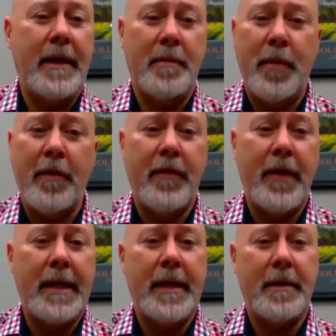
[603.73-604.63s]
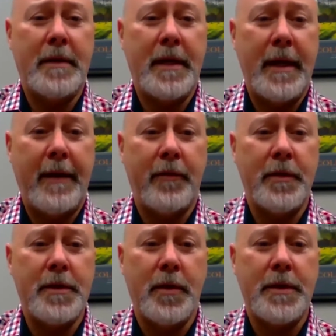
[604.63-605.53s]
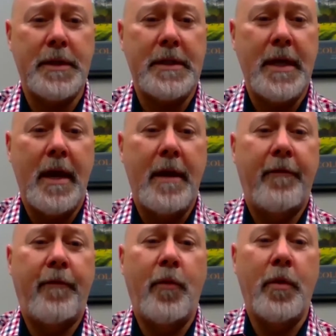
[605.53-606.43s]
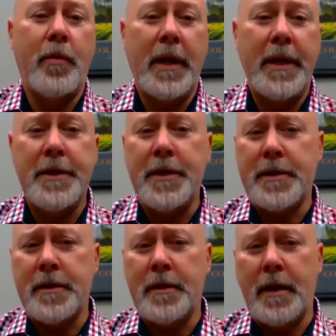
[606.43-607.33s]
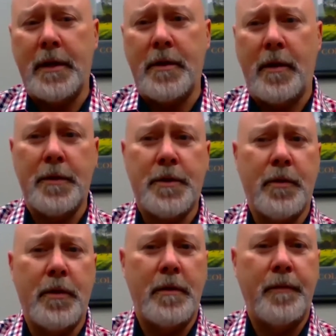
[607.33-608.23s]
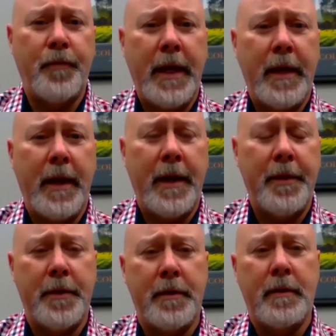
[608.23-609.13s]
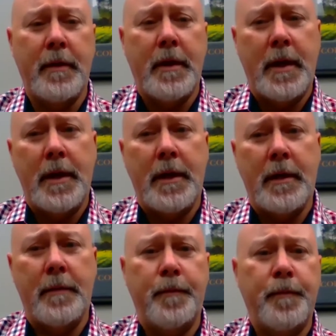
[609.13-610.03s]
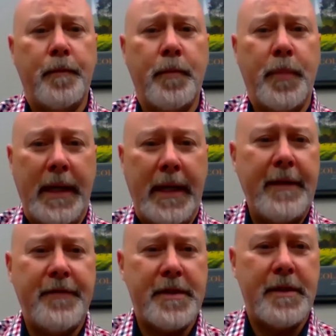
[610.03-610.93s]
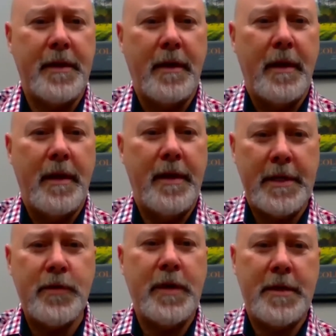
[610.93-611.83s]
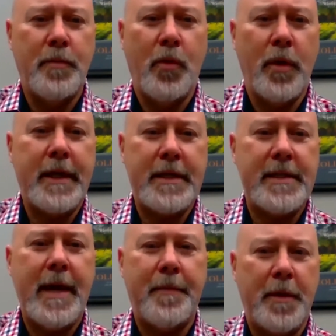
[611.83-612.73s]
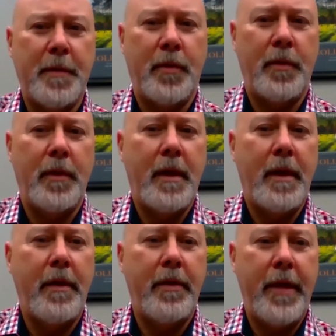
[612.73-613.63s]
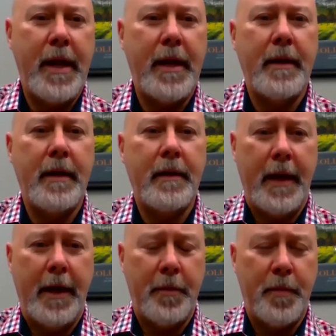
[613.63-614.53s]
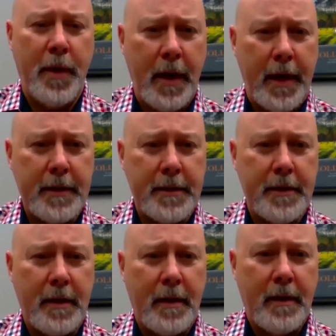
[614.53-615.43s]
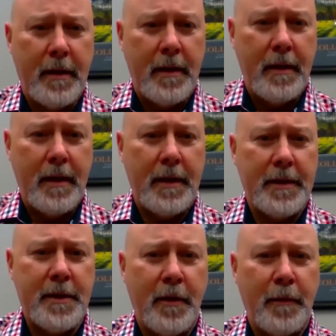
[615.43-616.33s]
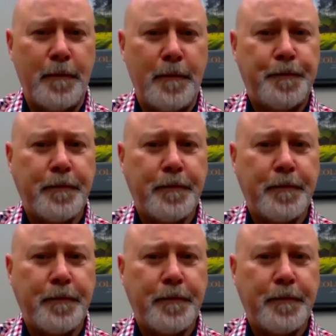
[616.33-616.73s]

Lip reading: and bovine and cadaverous sources for religious, cultural, and other beliefs. This is more acceptable than the other products. And so